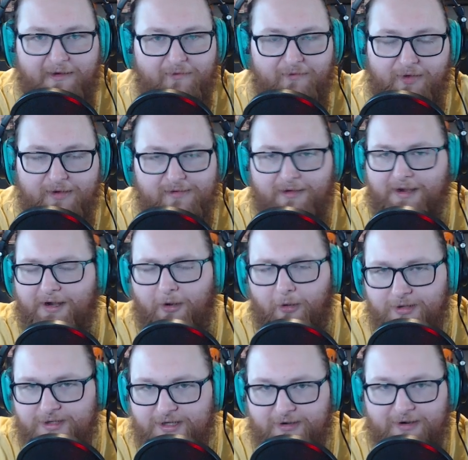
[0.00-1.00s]
this like an
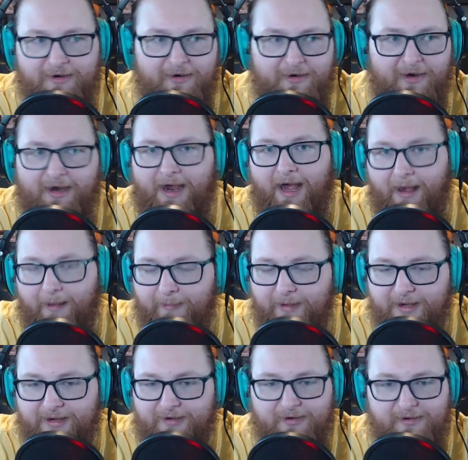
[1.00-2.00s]
Ultra or a
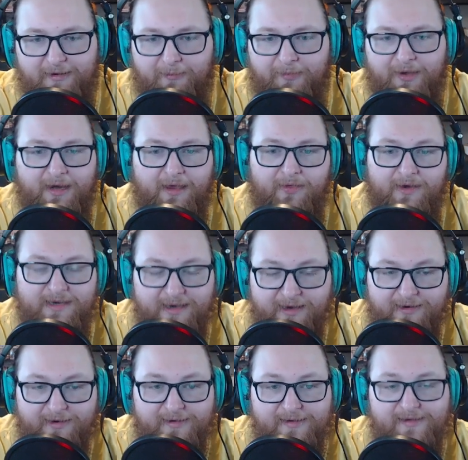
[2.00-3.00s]
Common or something in the
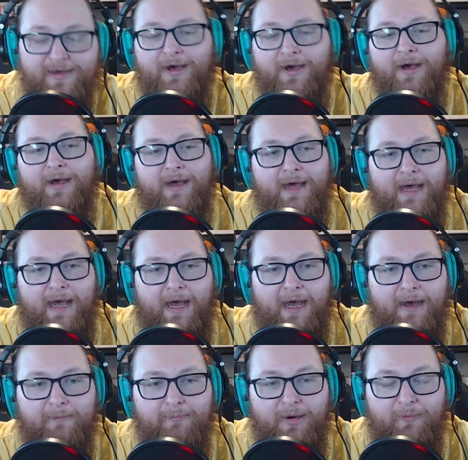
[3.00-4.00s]
tins.
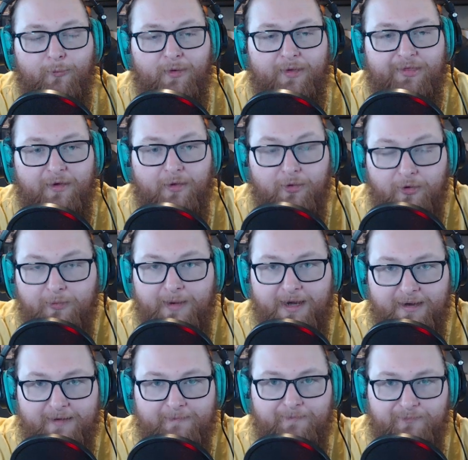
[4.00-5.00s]
But with the
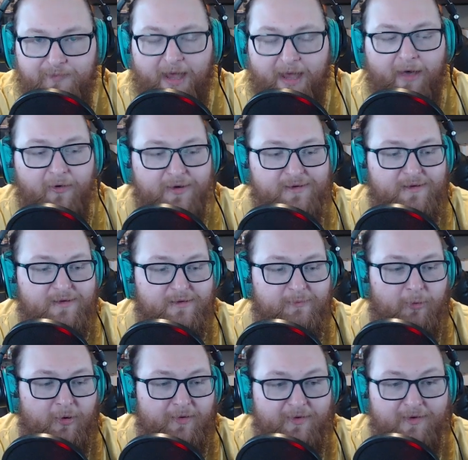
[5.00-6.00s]
looming Galaxy
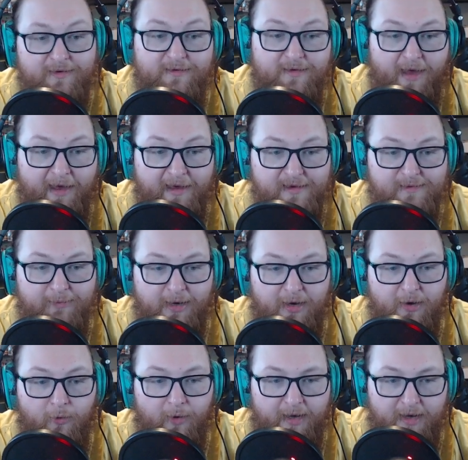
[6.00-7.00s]
support, this has been
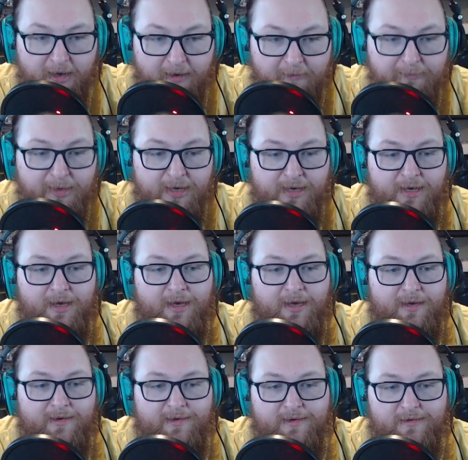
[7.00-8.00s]
going up.
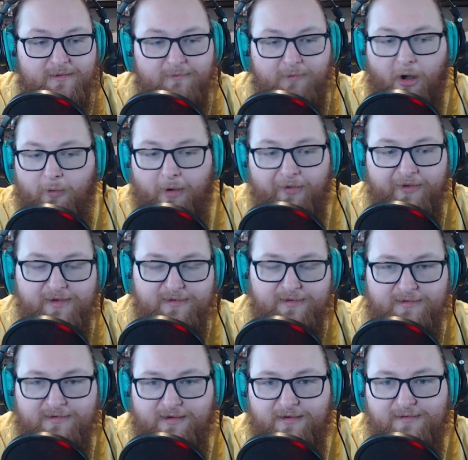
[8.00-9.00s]
It's around the
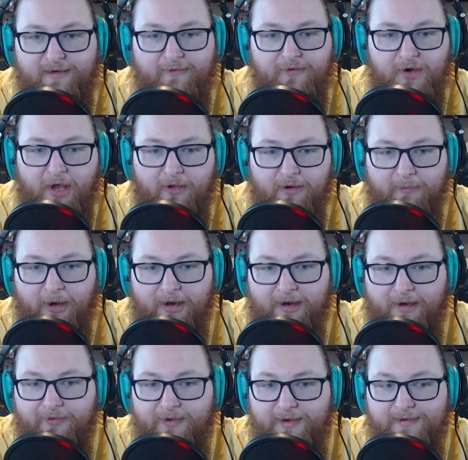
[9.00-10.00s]
$6 to $7 mark
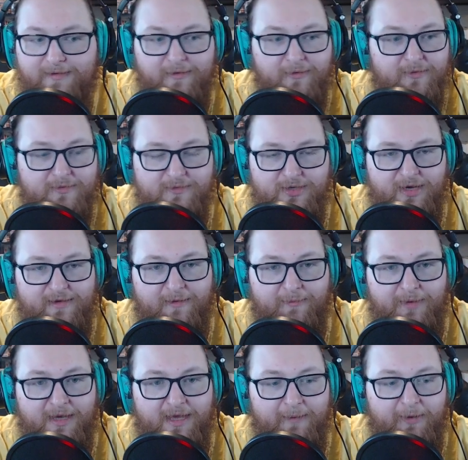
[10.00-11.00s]
on these, so just something to
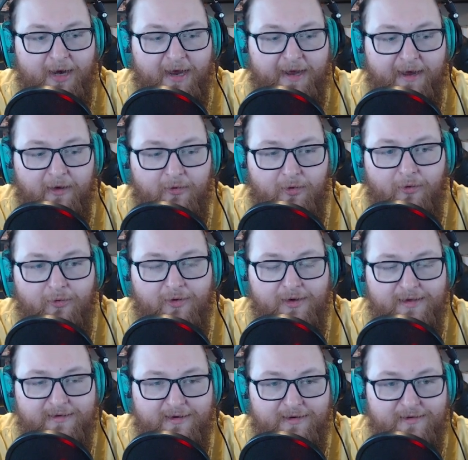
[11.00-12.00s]
keep an eye out. Low
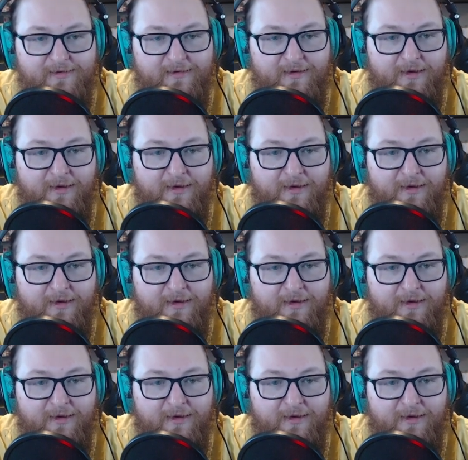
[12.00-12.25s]
listings.